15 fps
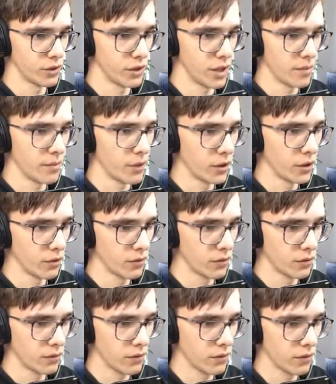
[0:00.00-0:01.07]
can both
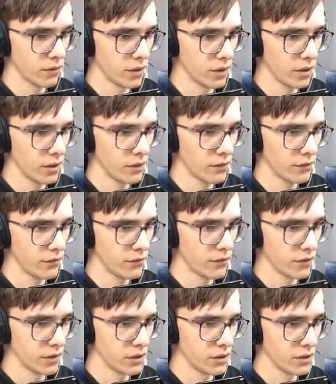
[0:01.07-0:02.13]
have
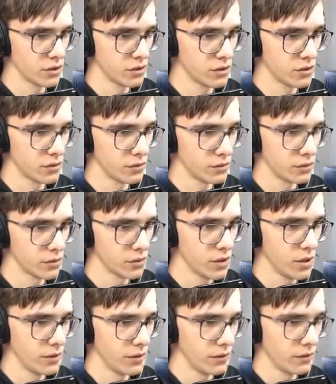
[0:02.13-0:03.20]
three stews.
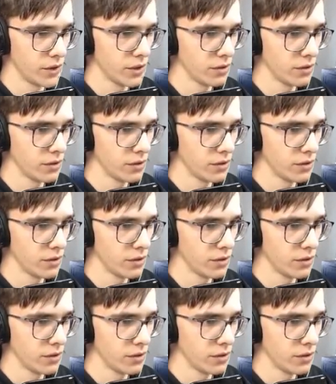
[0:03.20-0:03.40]
Why are